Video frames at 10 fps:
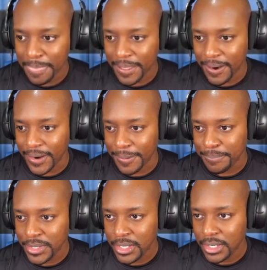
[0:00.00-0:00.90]
All right.
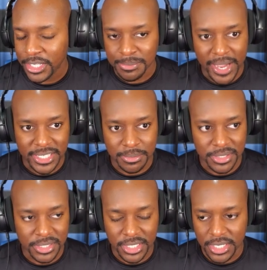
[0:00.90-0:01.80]
Let's buy some
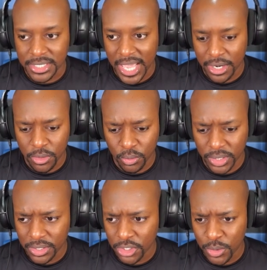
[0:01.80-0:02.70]
seeds. I don't
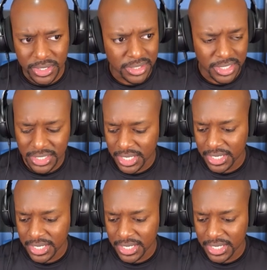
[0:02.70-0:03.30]
really know what seeds I